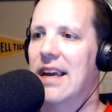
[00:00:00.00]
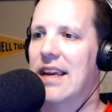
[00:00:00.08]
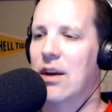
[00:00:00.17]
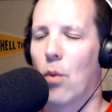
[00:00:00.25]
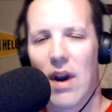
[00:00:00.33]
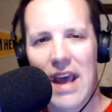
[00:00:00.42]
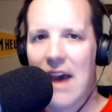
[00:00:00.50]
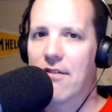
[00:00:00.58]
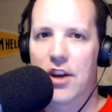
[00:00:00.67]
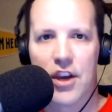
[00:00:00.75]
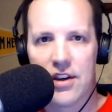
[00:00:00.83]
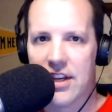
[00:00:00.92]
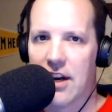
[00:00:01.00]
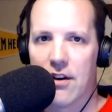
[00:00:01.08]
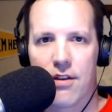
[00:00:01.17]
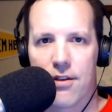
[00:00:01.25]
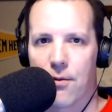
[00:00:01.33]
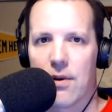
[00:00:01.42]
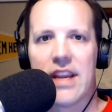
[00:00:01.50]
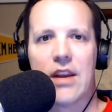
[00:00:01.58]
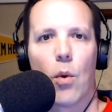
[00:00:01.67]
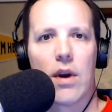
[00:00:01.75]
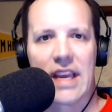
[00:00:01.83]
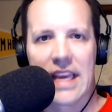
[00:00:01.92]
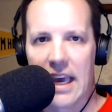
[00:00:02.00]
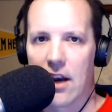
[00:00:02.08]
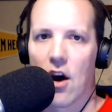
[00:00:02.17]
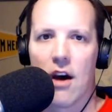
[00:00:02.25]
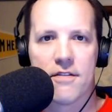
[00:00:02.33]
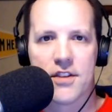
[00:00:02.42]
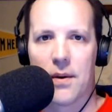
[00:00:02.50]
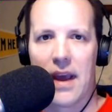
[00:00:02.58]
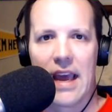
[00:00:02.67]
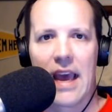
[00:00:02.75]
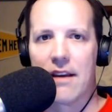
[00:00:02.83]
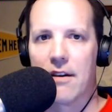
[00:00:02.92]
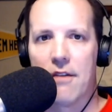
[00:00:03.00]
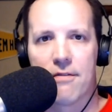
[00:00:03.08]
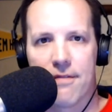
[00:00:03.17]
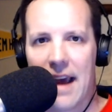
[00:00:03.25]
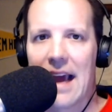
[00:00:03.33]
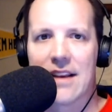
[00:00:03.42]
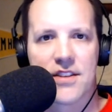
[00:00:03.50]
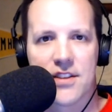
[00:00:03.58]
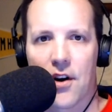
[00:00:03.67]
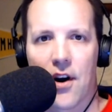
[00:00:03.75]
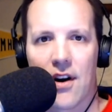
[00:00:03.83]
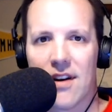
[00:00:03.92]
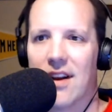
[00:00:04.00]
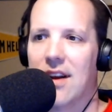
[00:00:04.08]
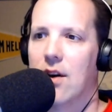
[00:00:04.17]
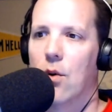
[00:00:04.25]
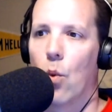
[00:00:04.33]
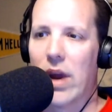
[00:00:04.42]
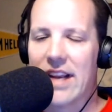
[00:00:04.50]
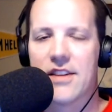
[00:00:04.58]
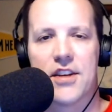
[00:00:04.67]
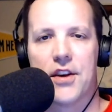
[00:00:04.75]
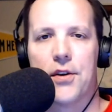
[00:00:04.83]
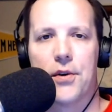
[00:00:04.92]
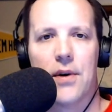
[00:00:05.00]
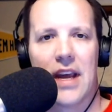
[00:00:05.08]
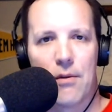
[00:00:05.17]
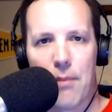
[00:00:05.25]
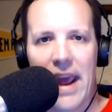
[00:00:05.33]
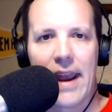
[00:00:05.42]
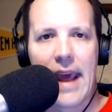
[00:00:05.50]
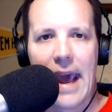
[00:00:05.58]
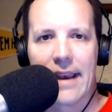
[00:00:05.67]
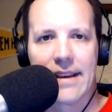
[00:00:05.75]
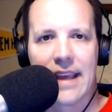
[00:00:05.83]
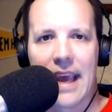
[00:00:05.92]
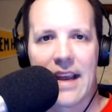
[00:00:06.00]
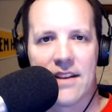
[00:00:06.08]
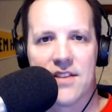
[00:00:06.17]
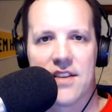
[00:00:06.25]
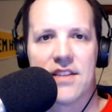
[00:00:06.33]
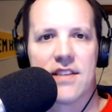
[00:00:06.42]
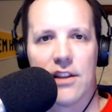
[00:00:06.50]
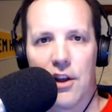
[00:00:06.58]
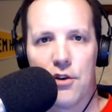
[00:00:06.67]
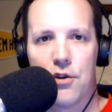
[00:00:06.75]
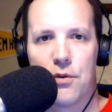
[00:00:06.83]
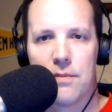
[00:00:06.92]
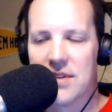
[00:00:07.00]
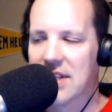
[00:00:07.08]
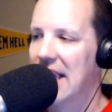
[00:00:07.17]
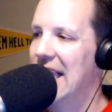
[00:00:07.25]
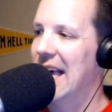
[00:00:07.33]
You want to have a good year three. You want to get off to a fast start. Week two in Manhattan, Kansas looms.